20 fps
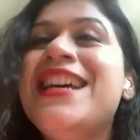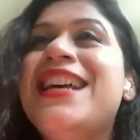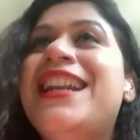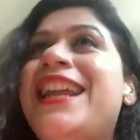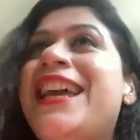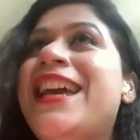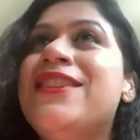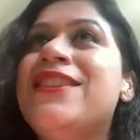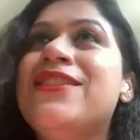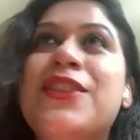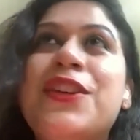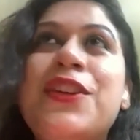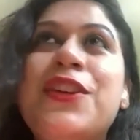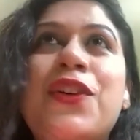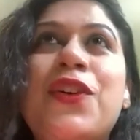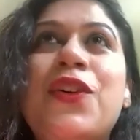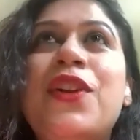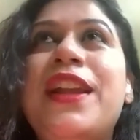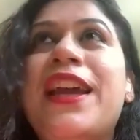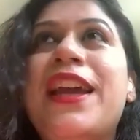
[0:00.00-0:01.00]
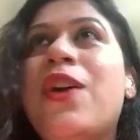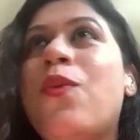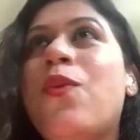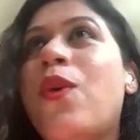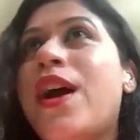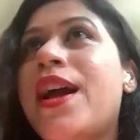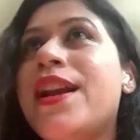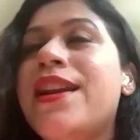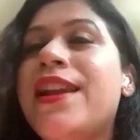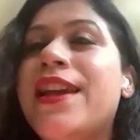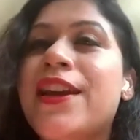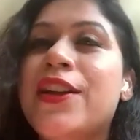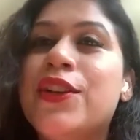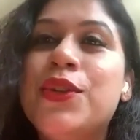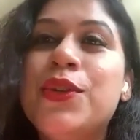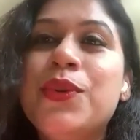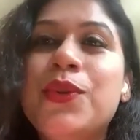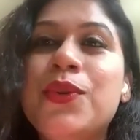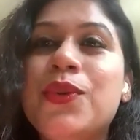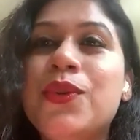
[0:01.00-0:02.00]
Layer zero, layer one, layer
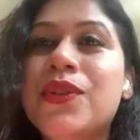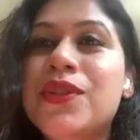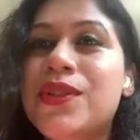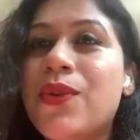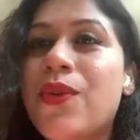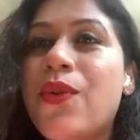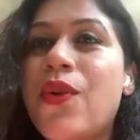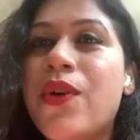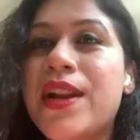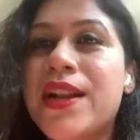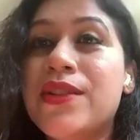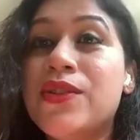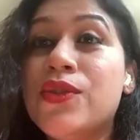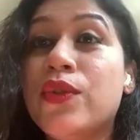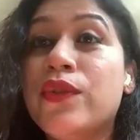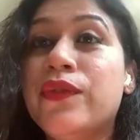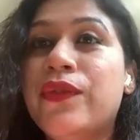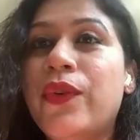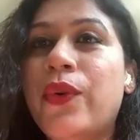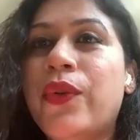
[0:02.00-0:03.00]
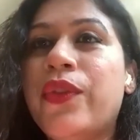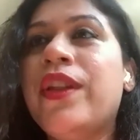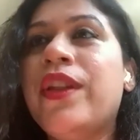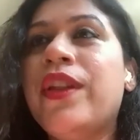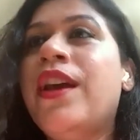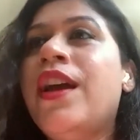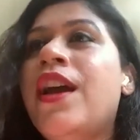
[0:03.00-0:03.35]
two, so on and so forth.